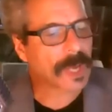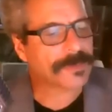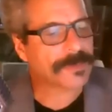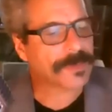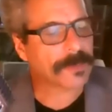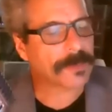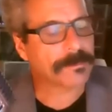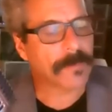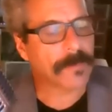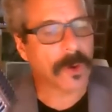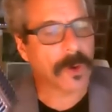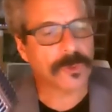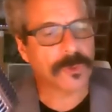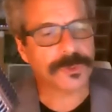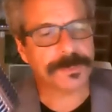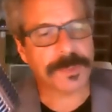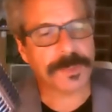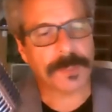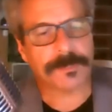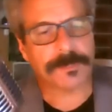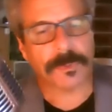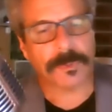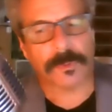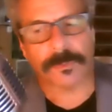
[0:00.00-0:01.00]
think most
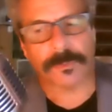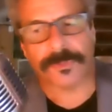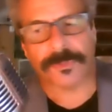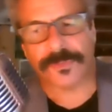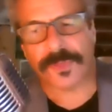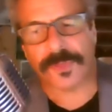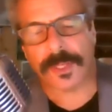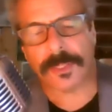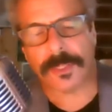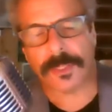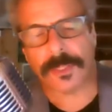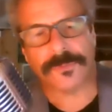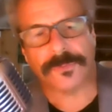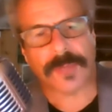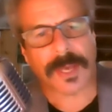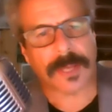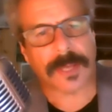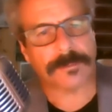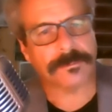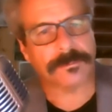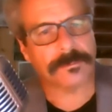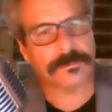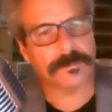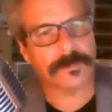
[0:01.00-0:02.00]
people think
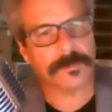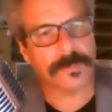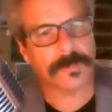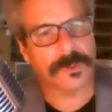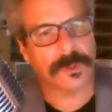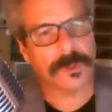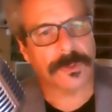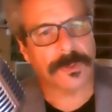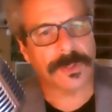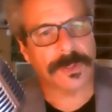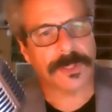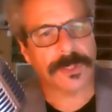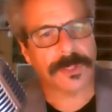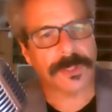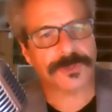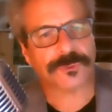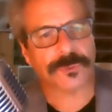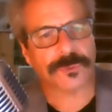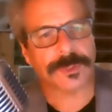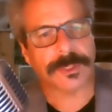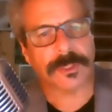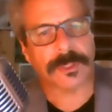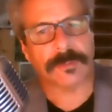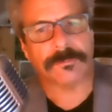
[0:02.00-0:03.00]
that you know the
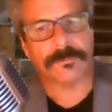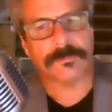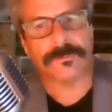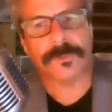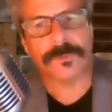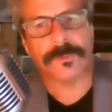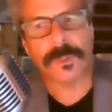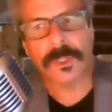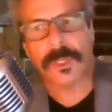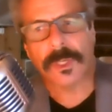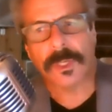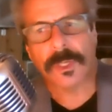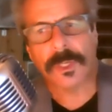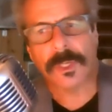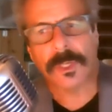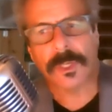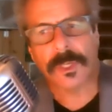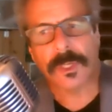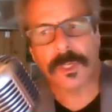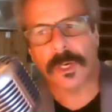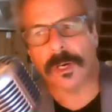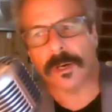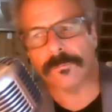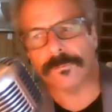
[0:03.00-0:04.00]
history of
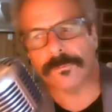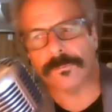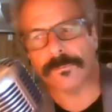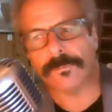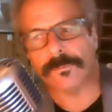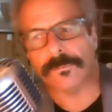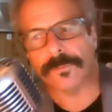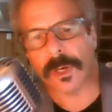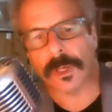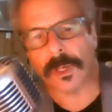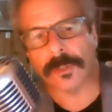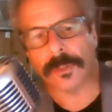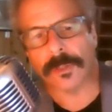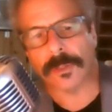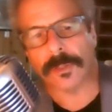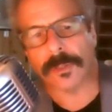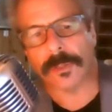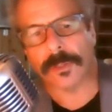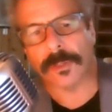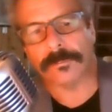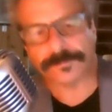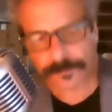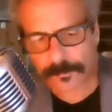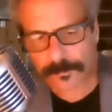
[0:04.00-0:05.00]
of
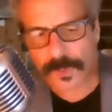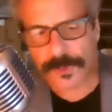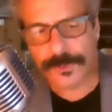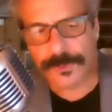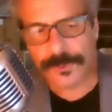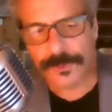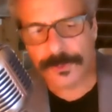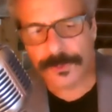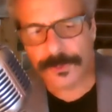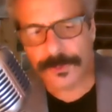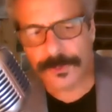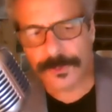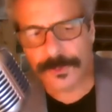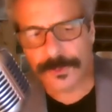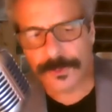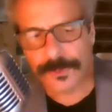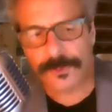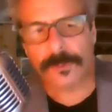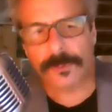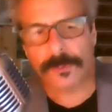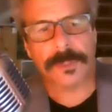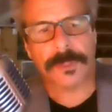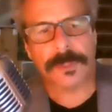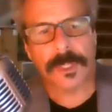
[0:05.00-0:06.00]
uh,
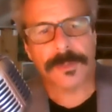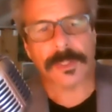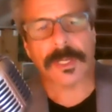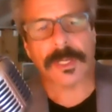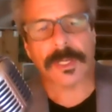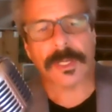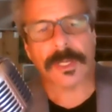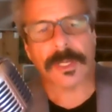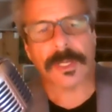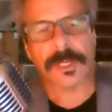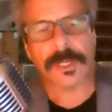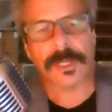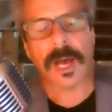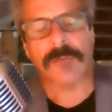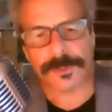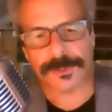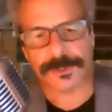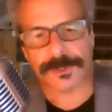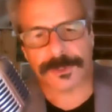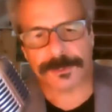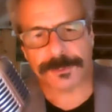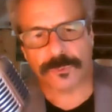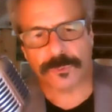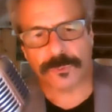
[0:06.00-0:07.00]
European the
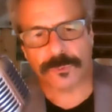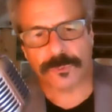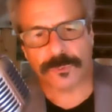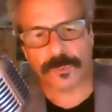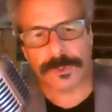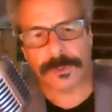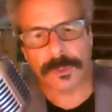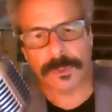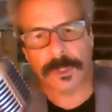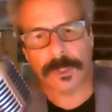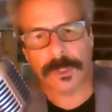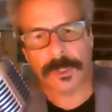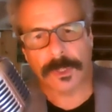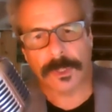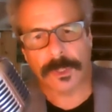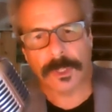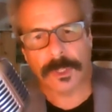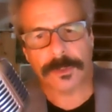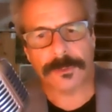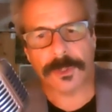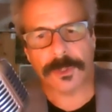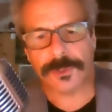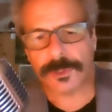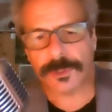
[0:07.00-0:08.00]
conflicts
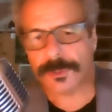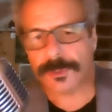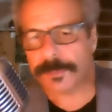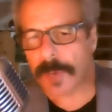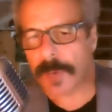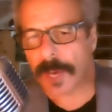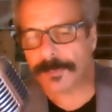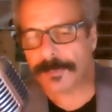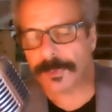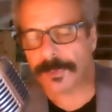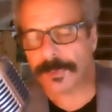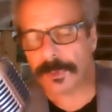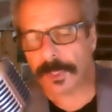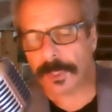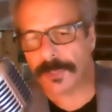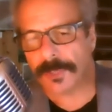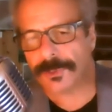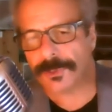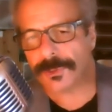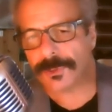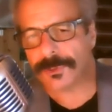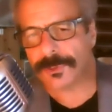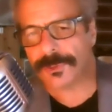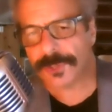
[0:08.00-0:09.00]
between the indigenous
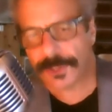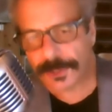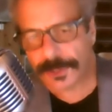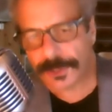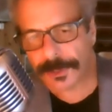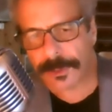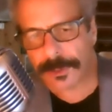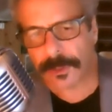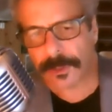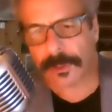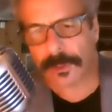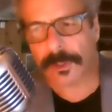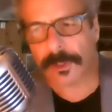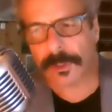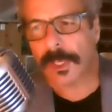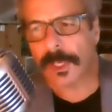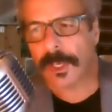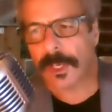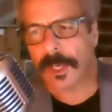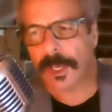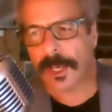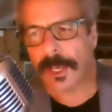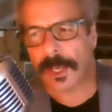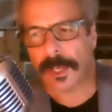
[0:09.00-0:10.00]
populations
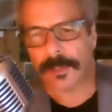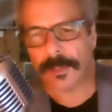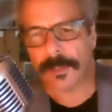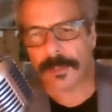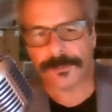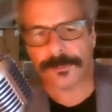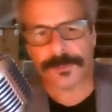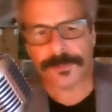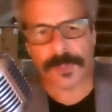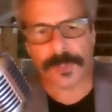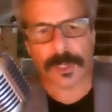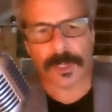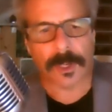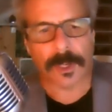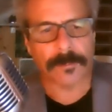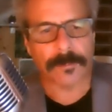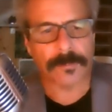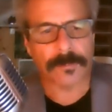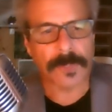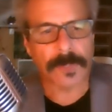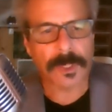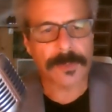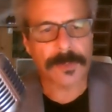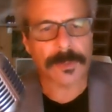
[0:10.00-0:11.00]
here and
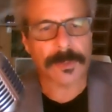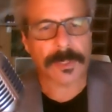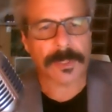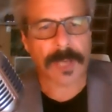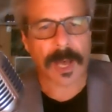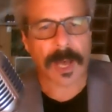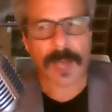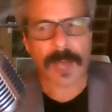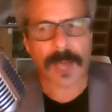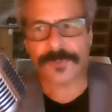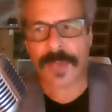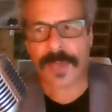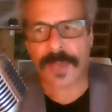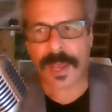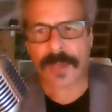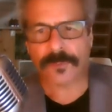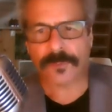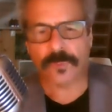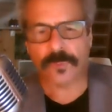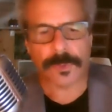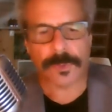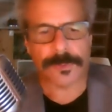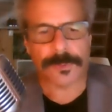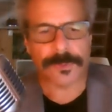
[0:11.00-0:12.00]
um, the
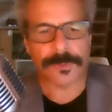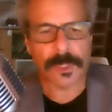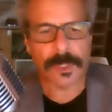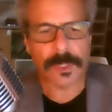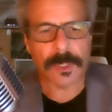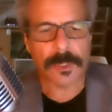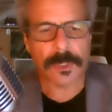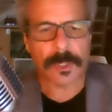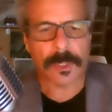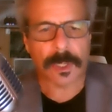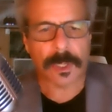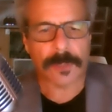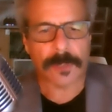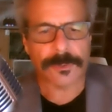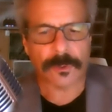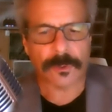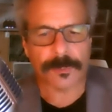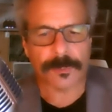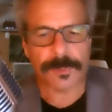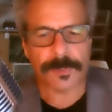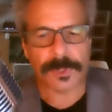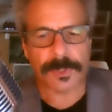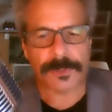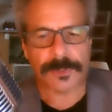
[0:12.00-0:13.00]
contact with
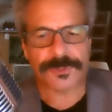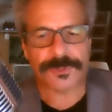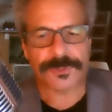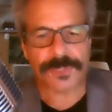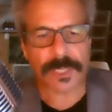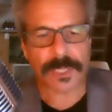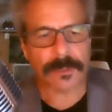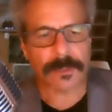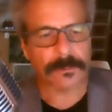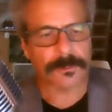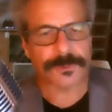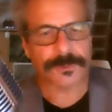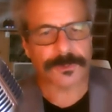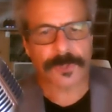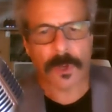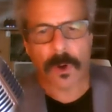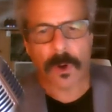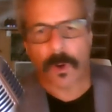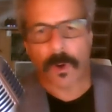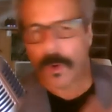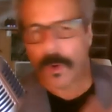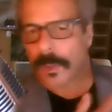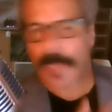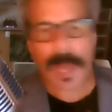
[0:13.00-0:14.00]
uh, European
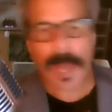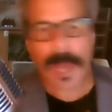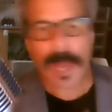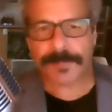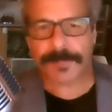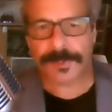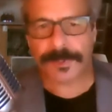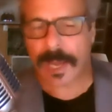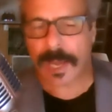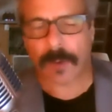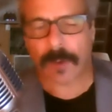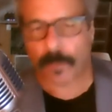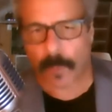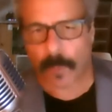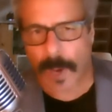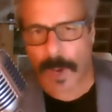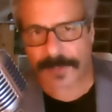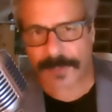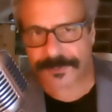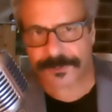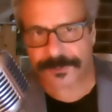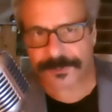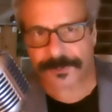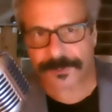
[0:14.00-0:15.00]
settlers all
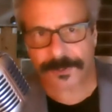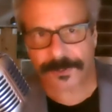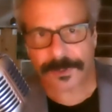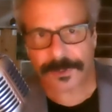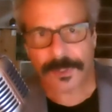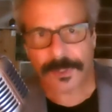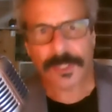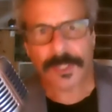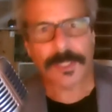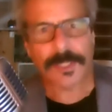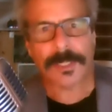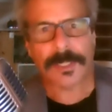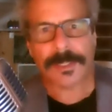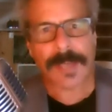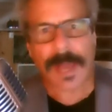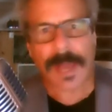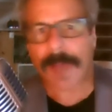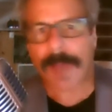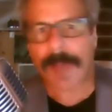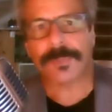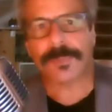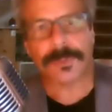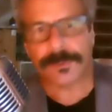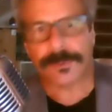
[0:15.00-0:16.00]
happened out west.
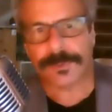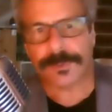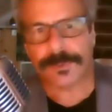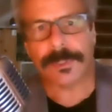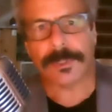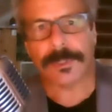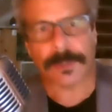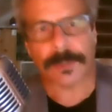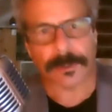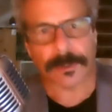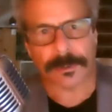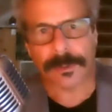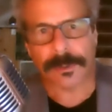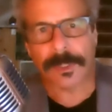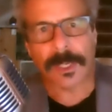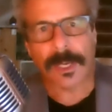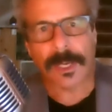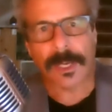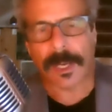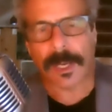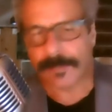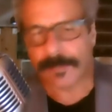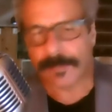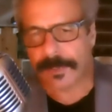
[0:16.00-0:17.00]
Mm-hmm. It happened
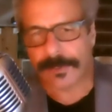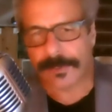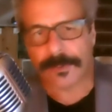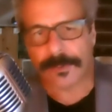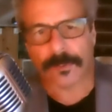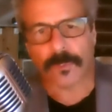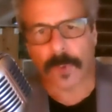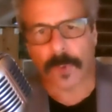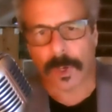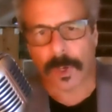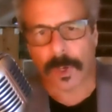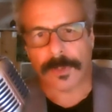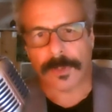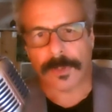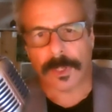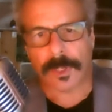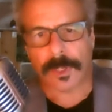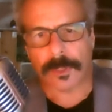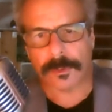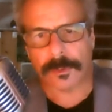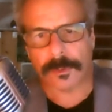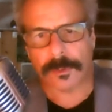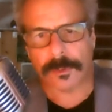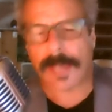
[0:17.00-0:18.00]
here. Mm-hmm. I there
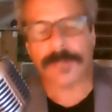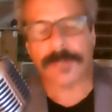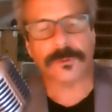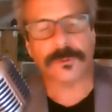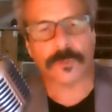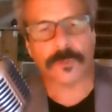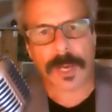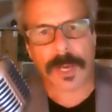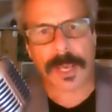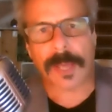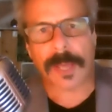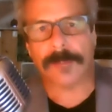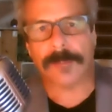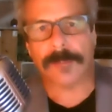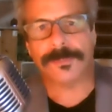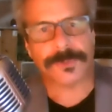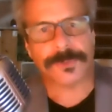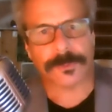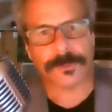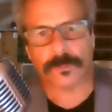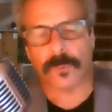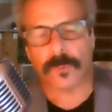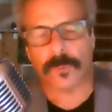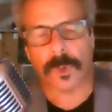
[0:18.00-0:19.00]
were the land
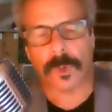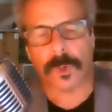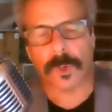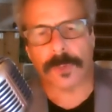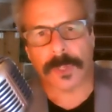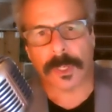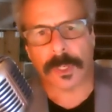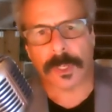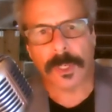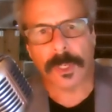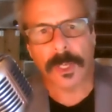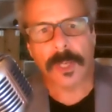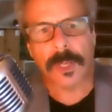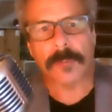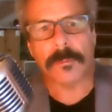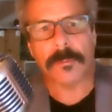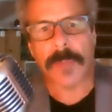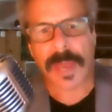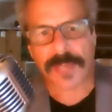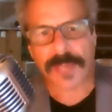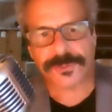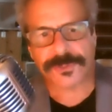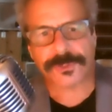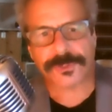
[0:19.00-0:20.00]
grabs, there were
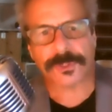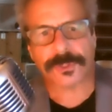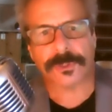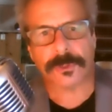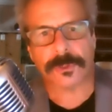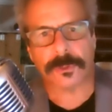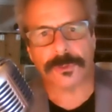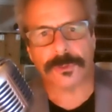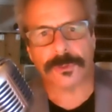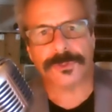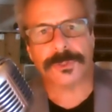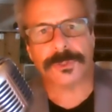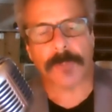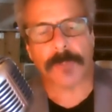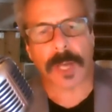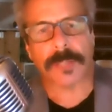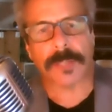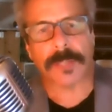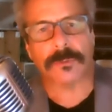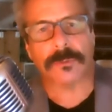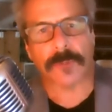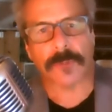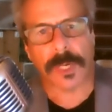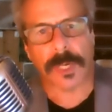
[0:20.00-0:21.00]
the
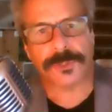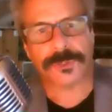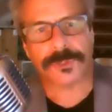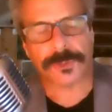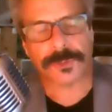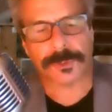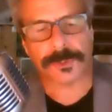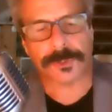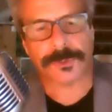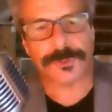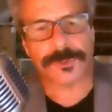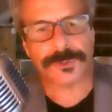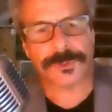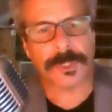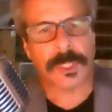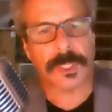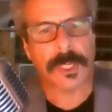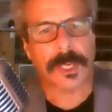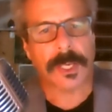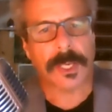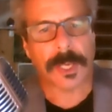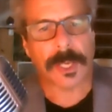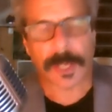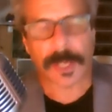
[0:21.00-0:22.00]
massacres and
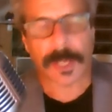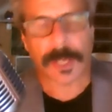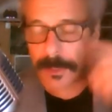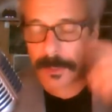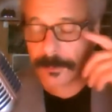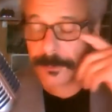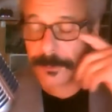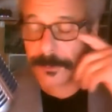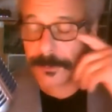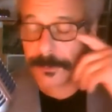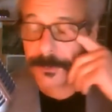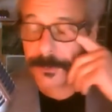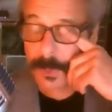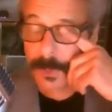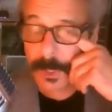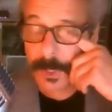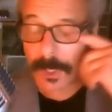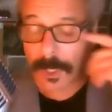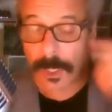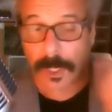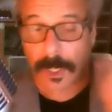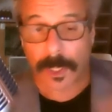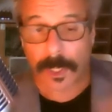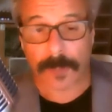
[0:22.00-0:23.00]
migrations, mm-hmm.
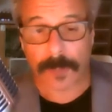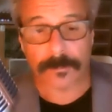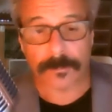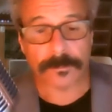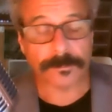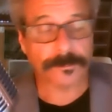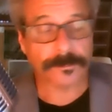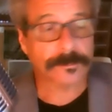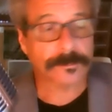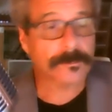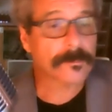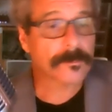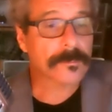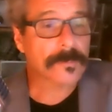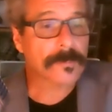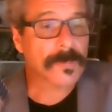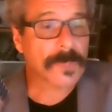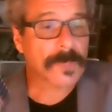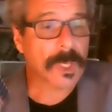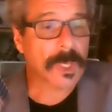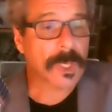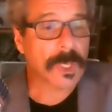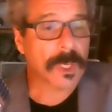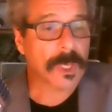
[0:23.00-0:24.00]
and um,
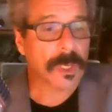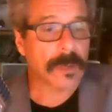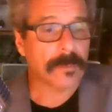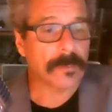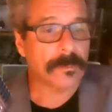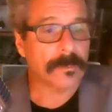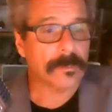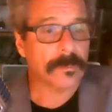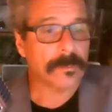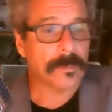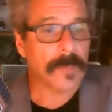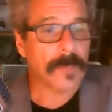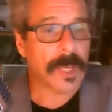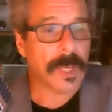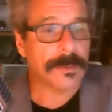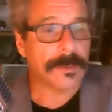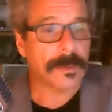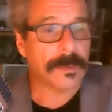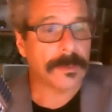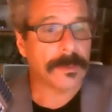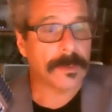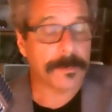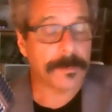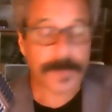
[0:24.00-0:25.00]

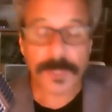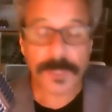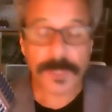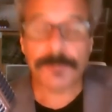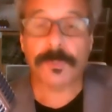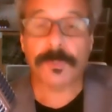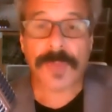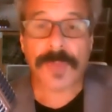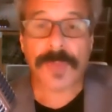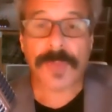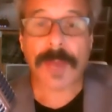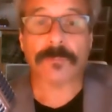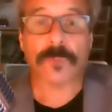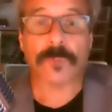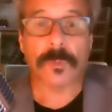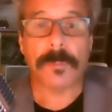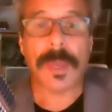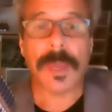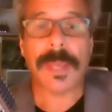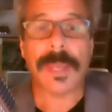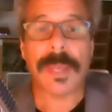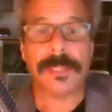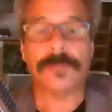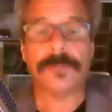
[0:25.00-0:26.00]
um, and the
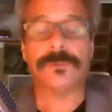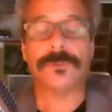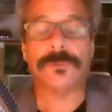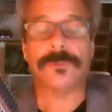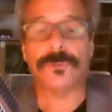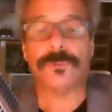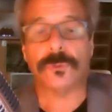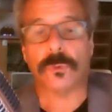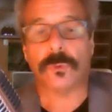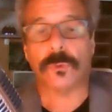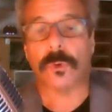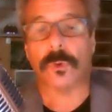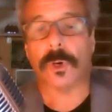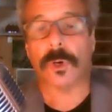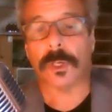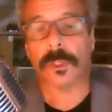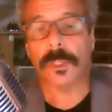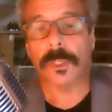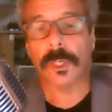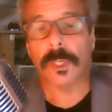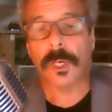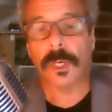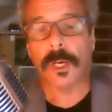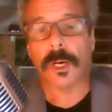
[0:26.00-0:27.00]
people that remained
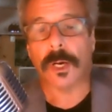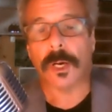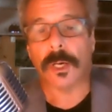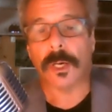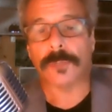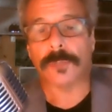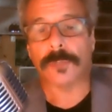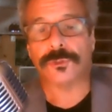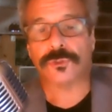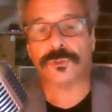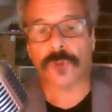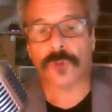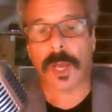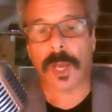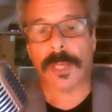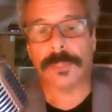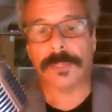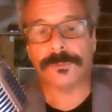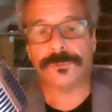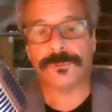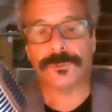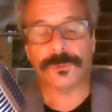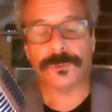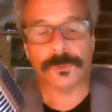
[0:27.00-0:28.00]
who are uh,
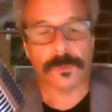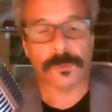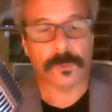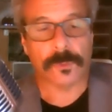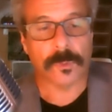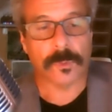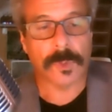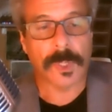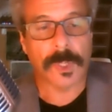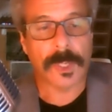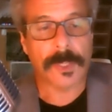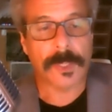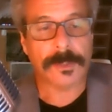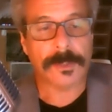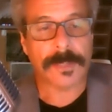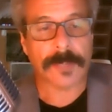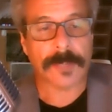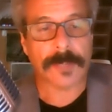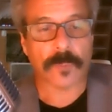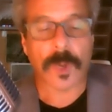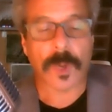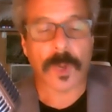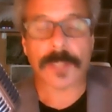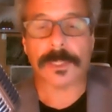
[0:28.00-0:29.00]
trying to
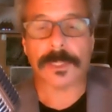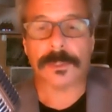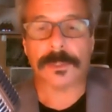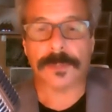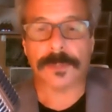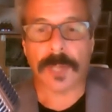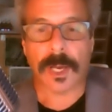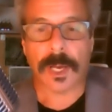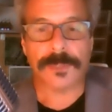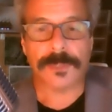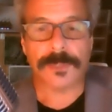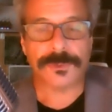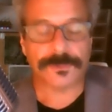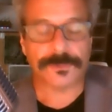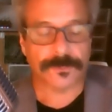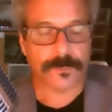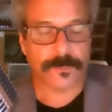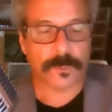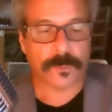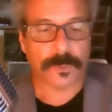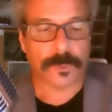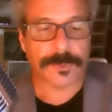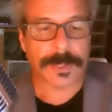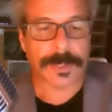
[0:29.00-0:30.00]
get recognized
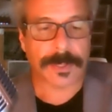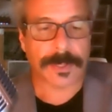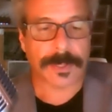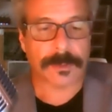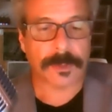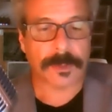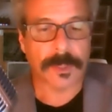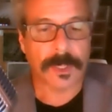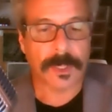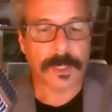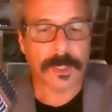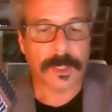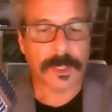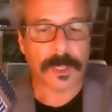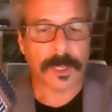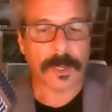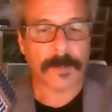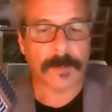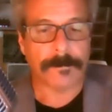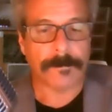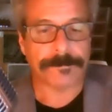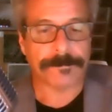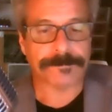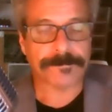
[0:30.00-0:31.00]
for their
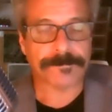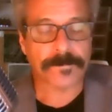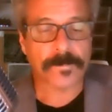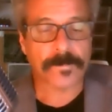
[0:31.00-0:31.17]
um,